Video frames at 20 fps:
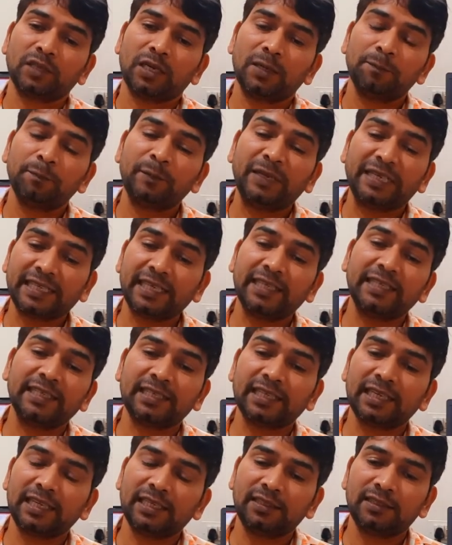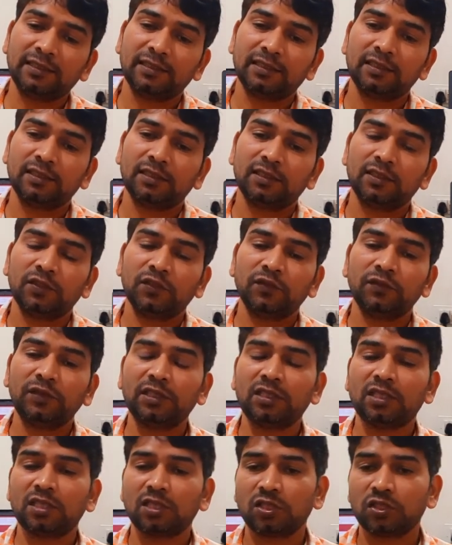metadata
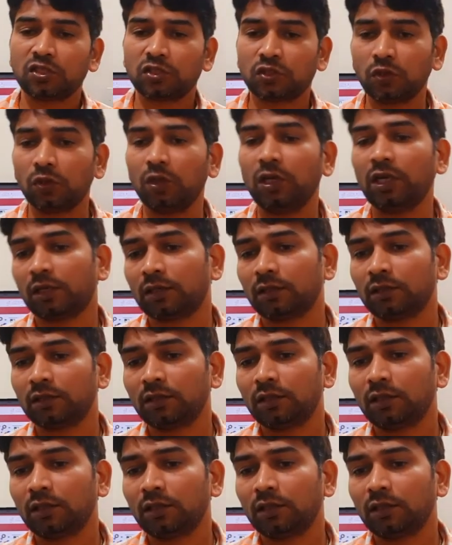with Solar.